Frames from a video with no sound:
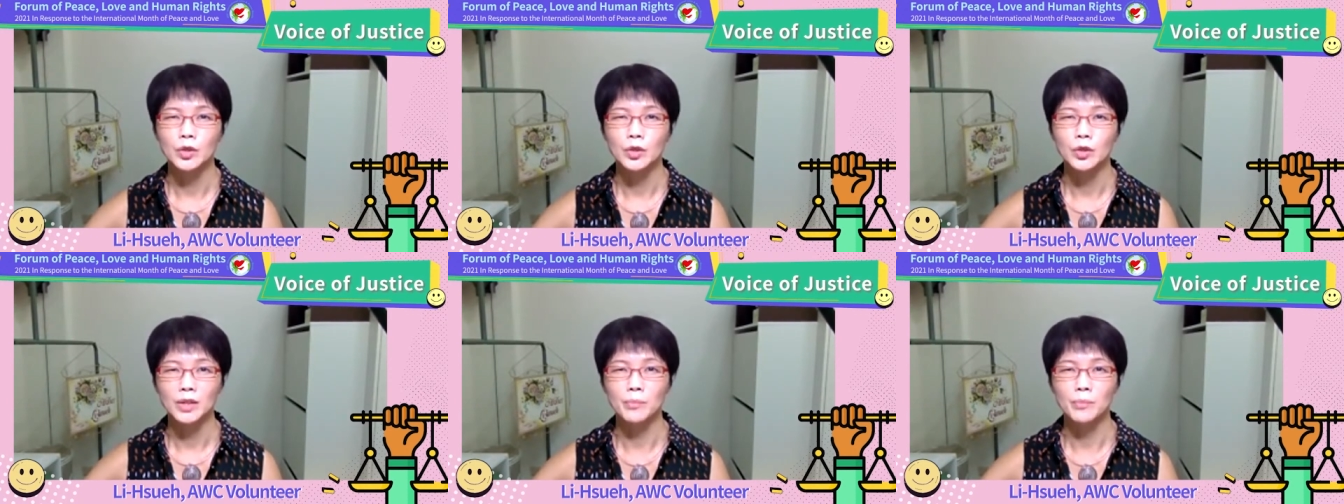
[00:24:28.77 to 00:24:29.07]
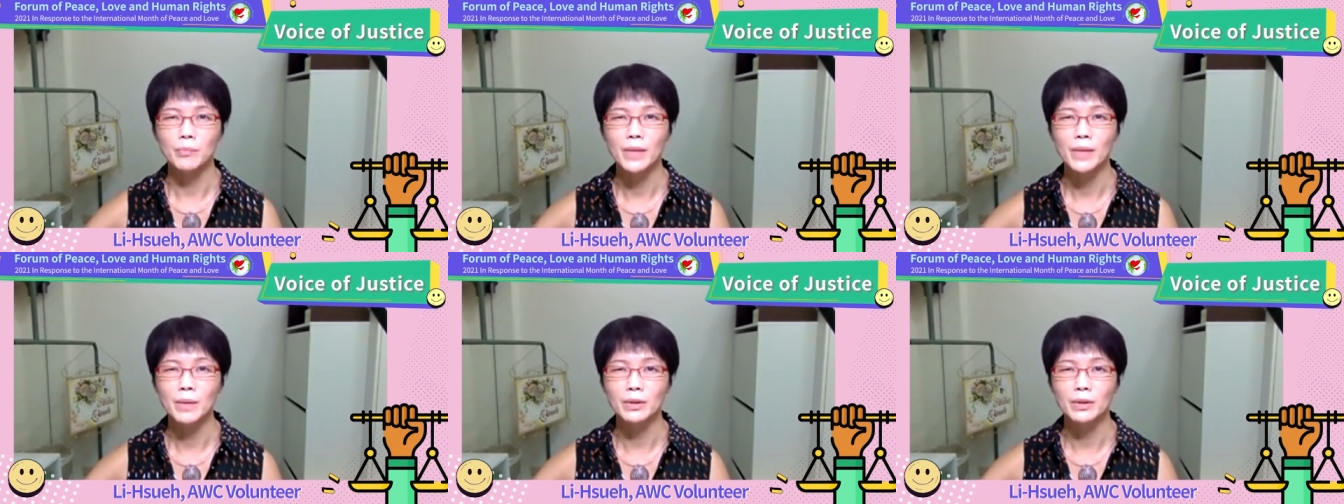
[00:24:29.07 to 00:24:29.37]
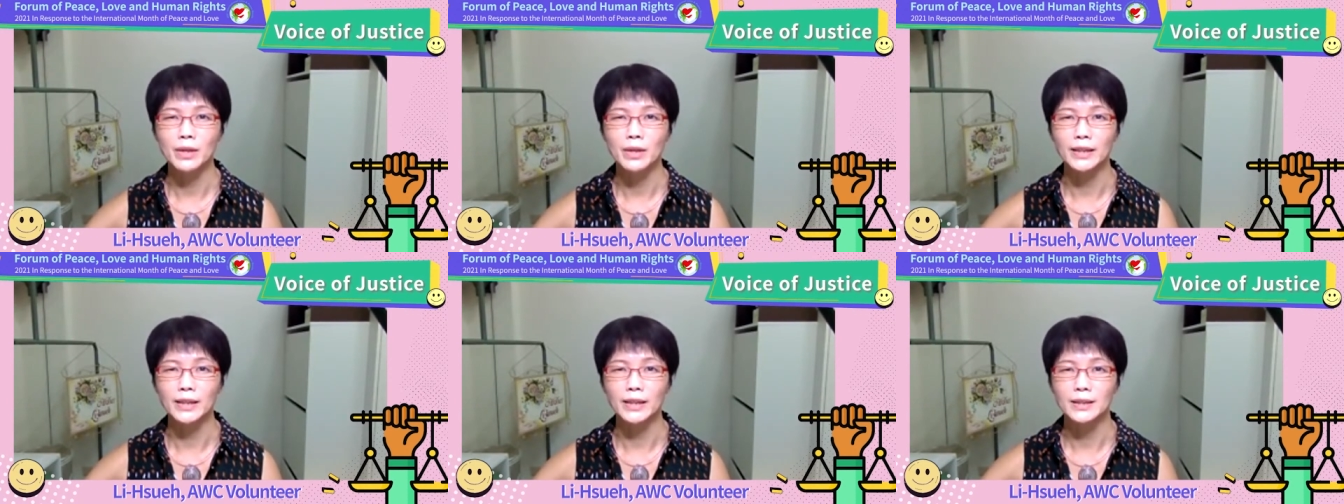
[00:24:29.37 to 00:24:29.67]
to
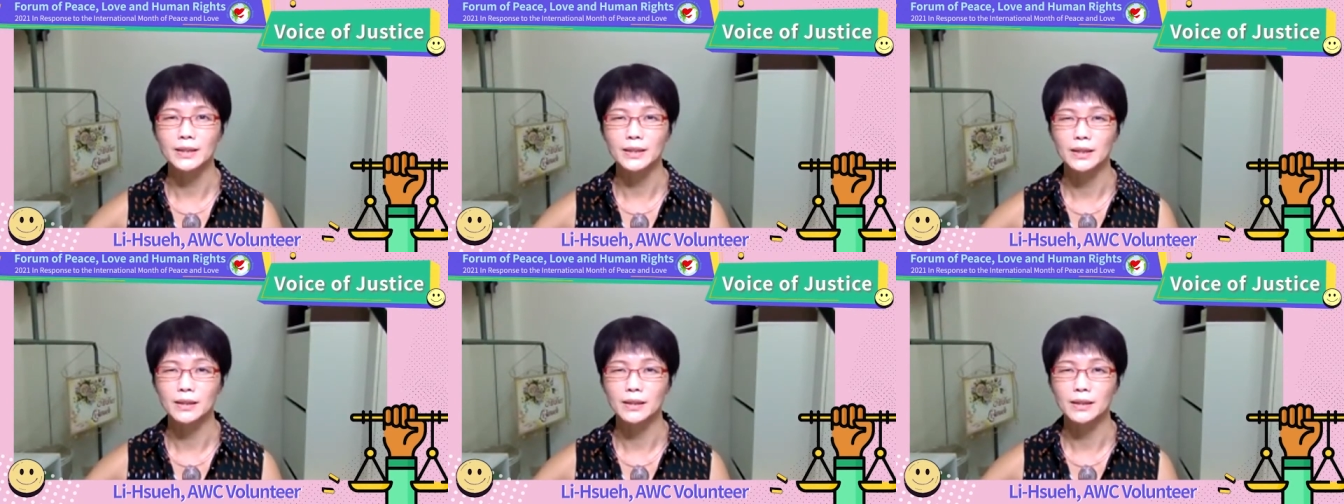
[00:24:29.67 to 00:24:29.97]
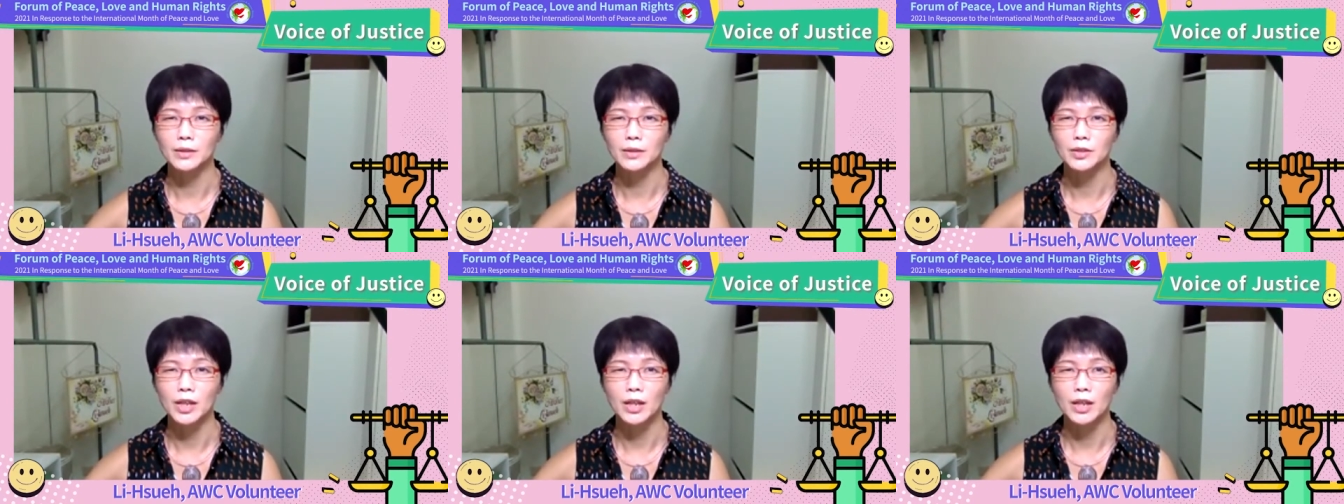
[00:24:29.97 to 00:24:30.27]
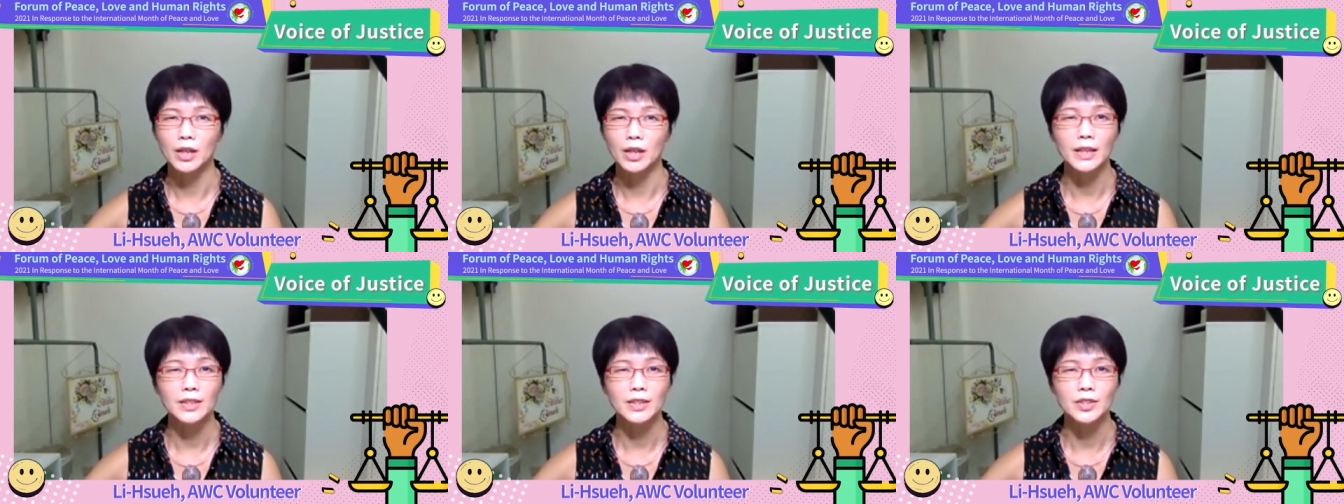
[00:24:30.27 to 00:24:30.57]
commemorate the
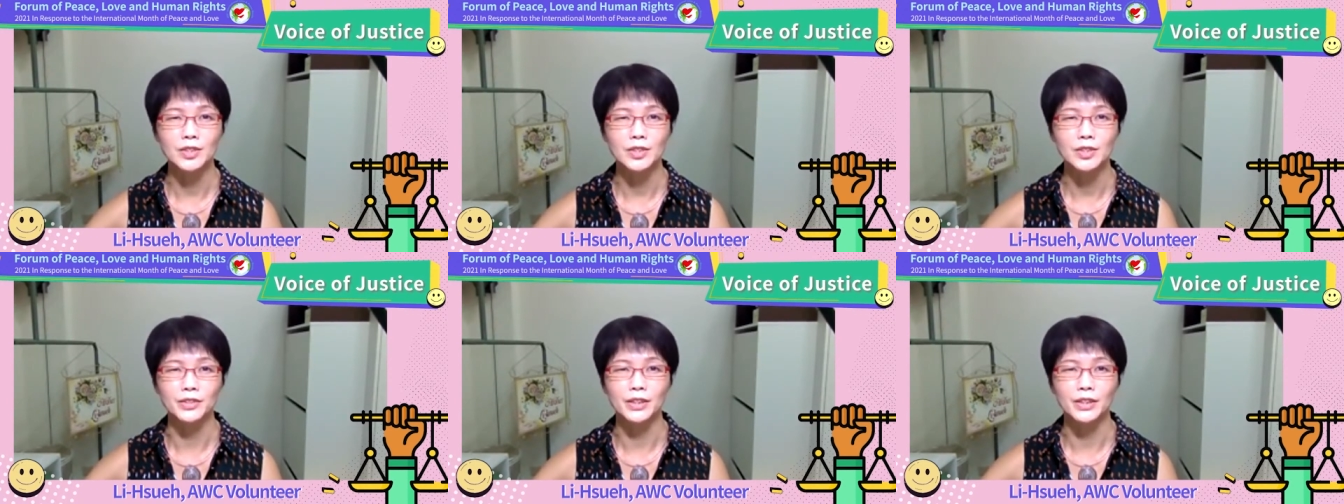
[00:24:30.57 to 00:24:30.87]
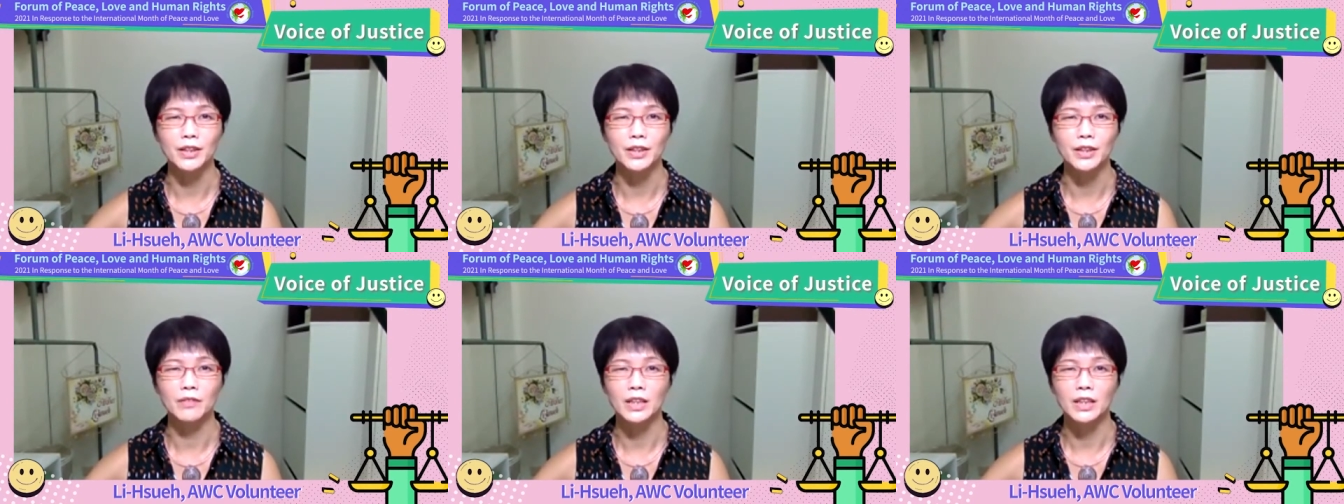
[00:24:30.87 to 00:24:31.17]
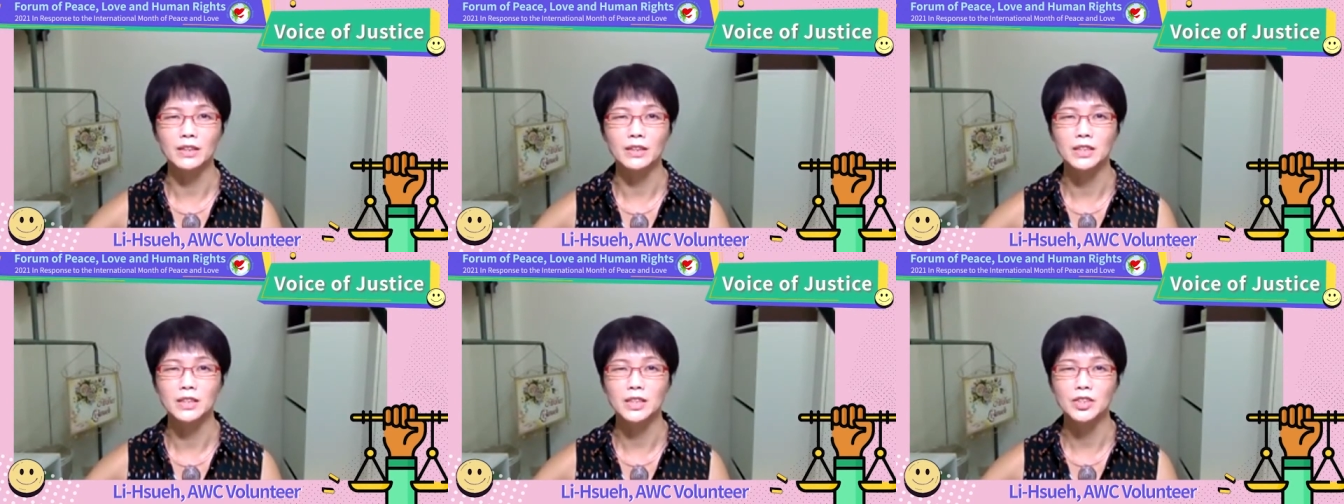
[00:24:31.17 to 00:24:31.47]
dark history of
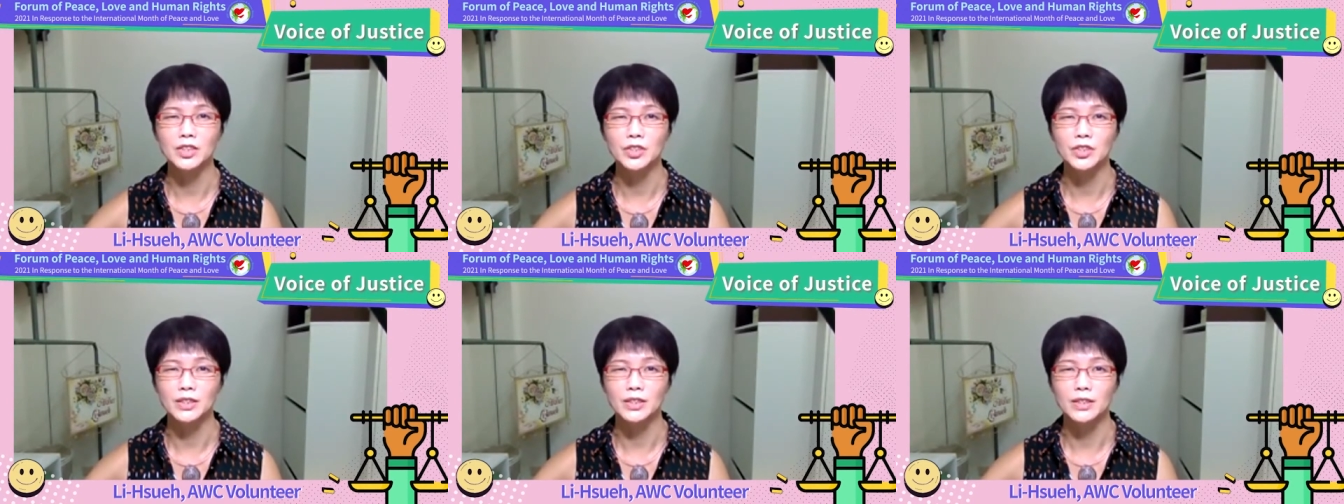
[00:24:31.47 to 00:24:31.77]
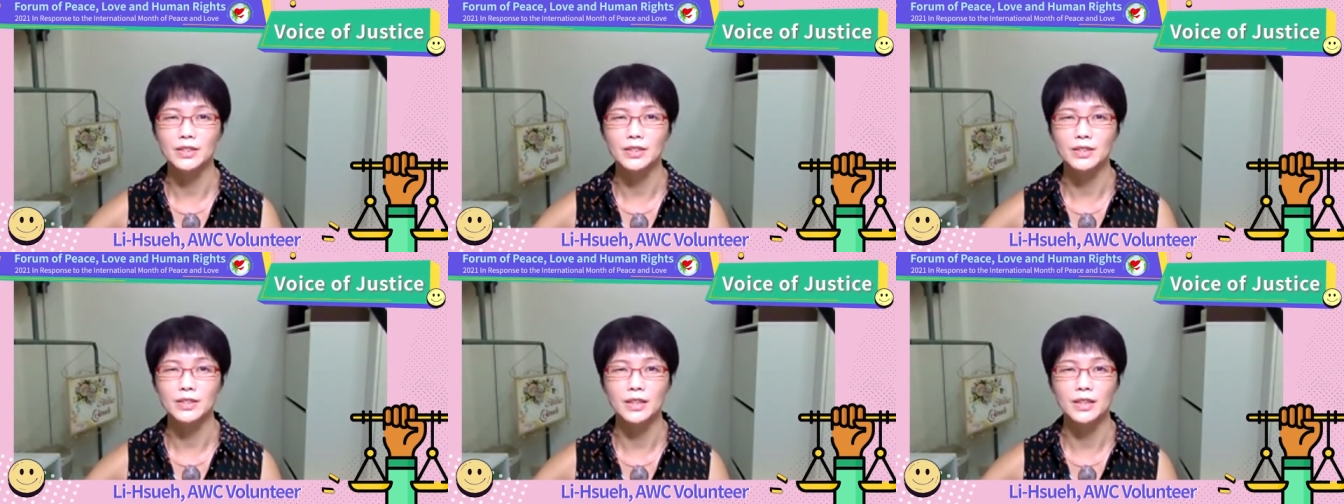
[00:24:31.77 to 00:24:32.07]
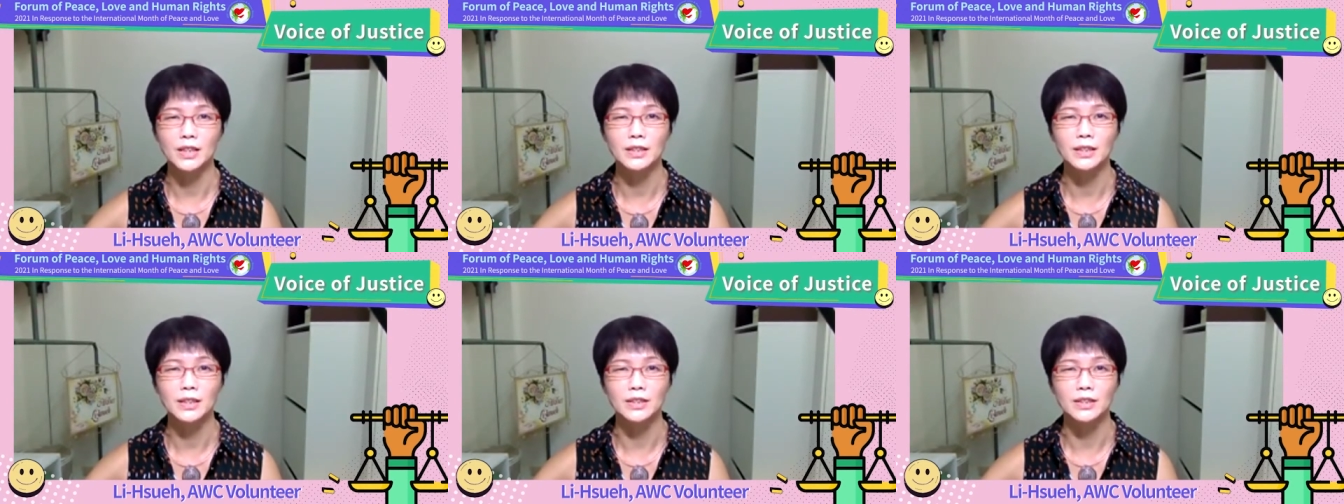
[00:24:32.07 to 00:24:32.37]
the
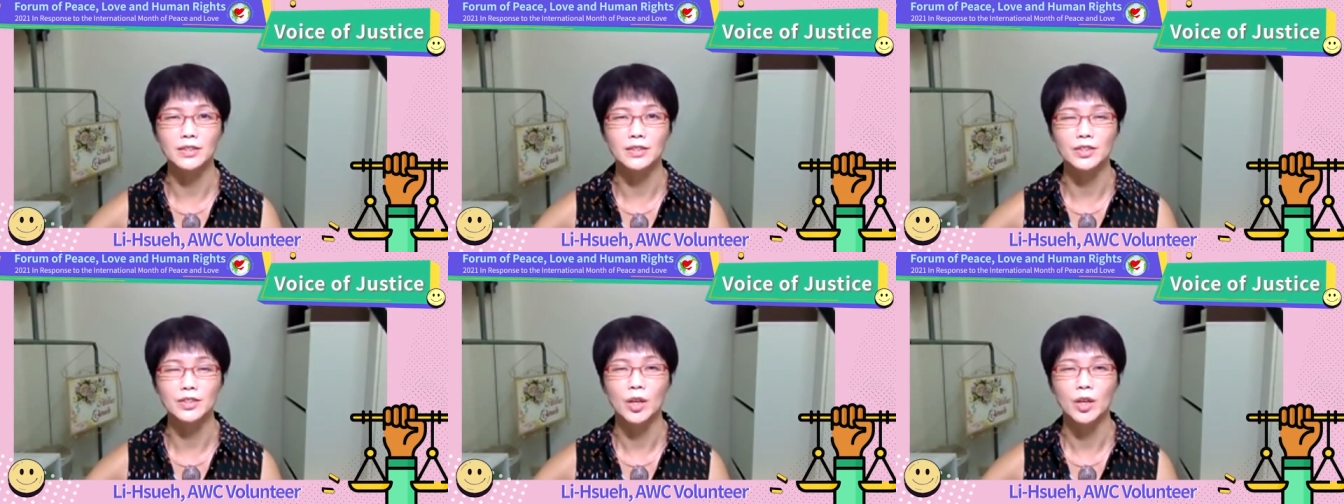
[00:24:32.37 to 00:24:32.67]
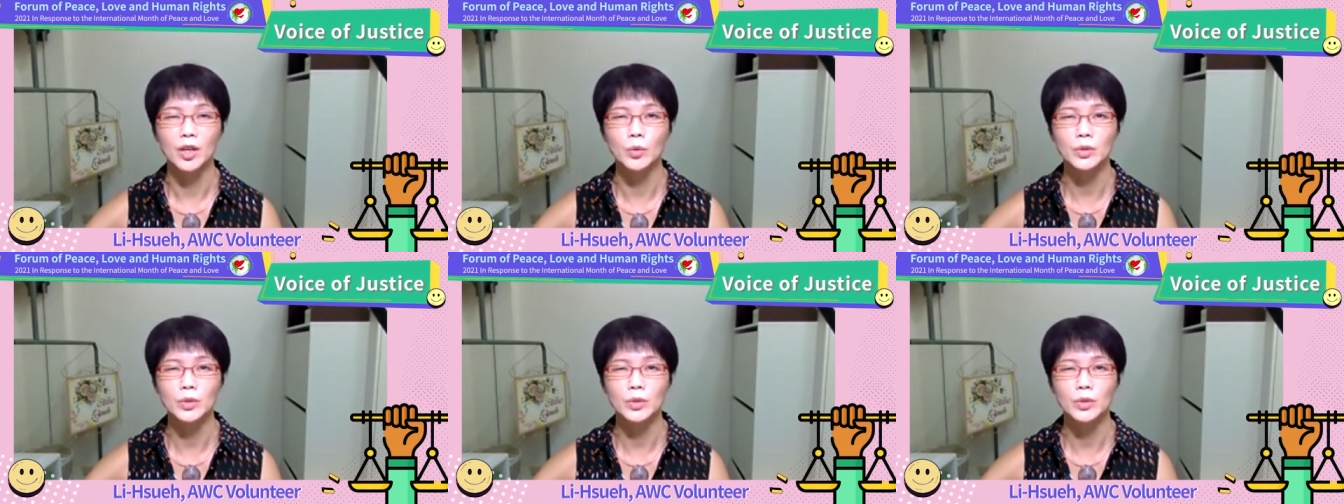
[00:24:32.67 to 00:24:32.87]
Indigenous Indians